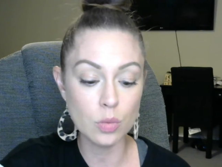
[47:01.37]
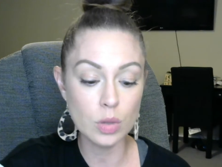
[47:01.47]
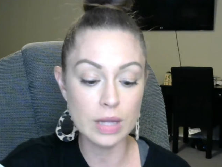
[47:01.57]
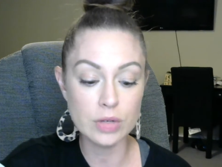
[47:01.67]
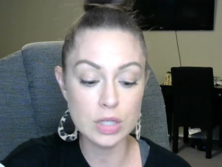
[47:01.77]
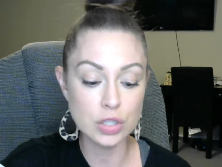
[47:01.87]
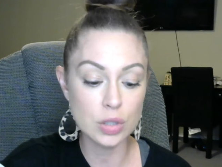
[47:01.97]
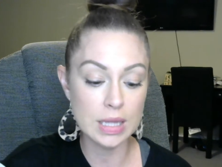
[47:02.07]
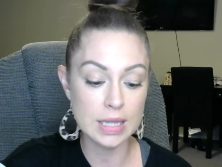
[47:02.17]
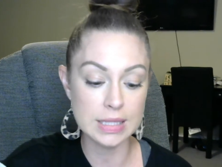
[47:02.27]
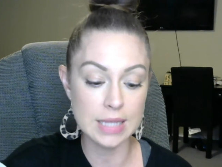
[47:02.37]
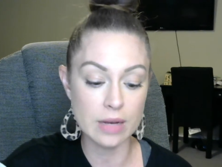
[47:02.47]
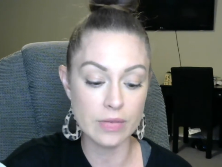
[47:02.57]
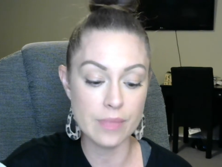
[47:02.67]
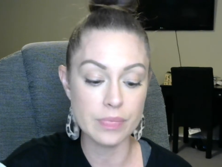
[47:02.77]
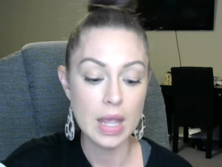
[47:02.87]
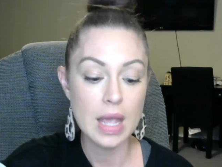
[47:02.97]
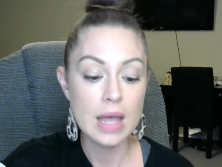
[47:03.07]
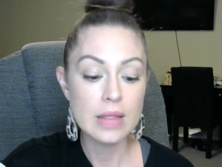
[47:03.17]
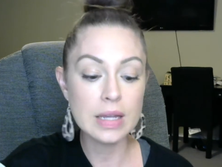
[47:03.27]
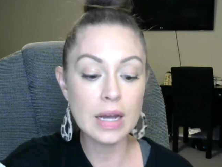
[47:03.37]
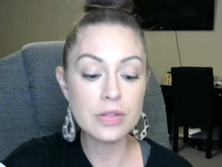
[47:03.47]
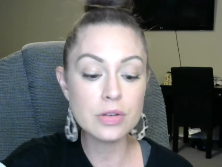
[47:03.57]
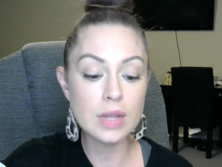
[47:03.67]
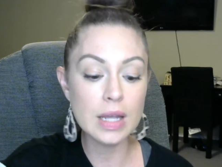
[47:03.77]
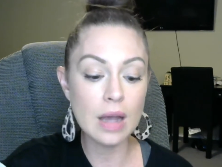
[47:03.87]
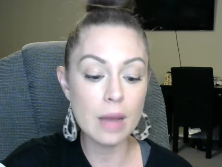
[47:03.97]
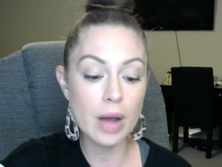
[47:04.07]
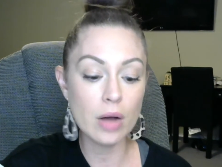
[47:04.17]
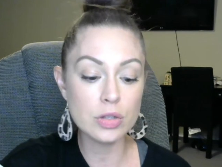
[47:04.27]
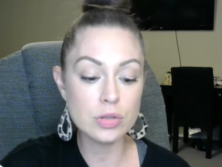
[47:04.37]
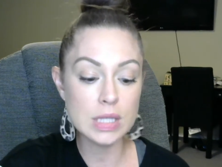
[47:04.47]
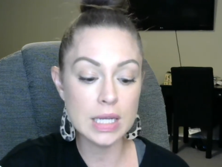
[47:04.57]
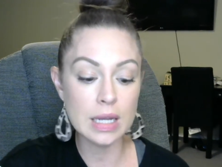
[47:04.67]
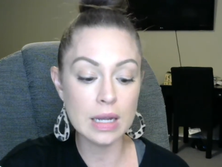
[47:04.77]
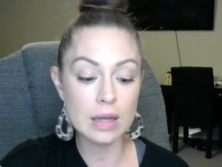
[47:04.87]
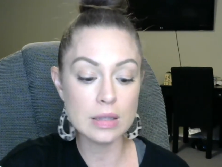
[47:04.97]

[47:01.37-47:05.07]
level because you'll get this out of it. The other thing about using,